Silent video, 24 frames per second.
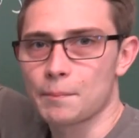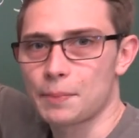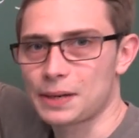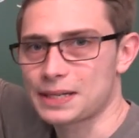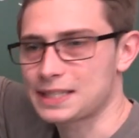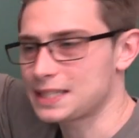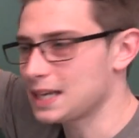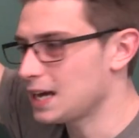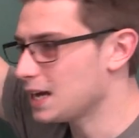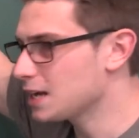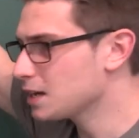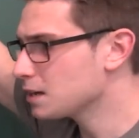
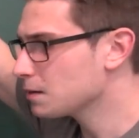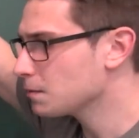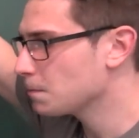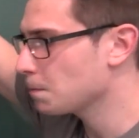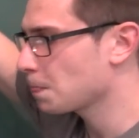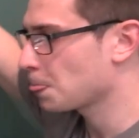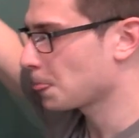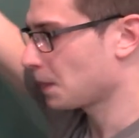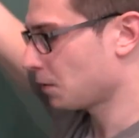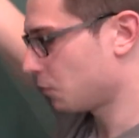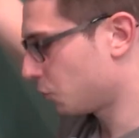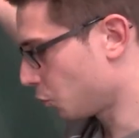But then,
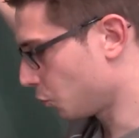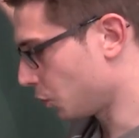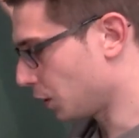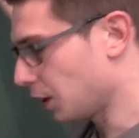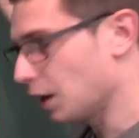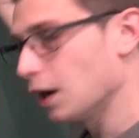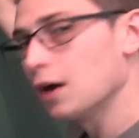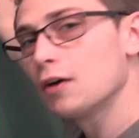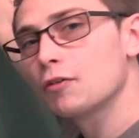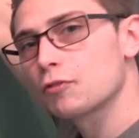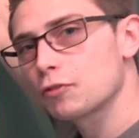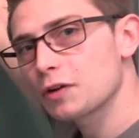through
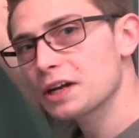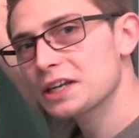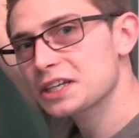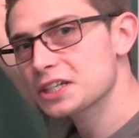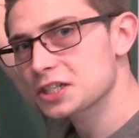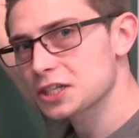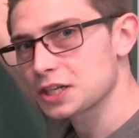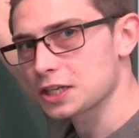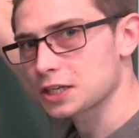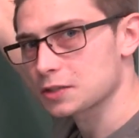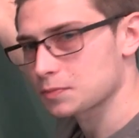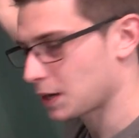the
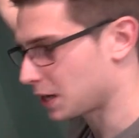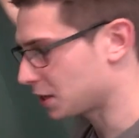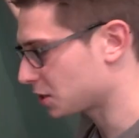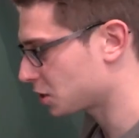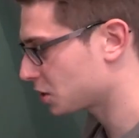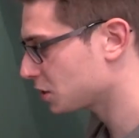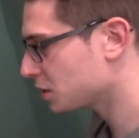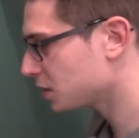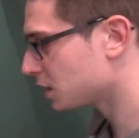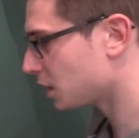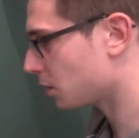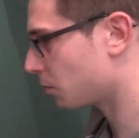fraction
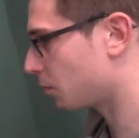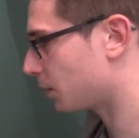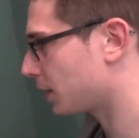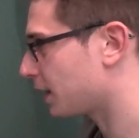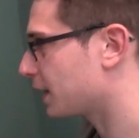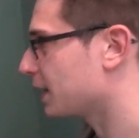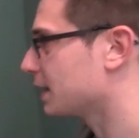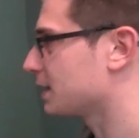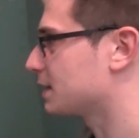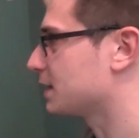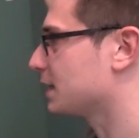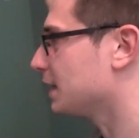expansion that we
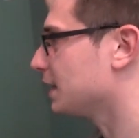get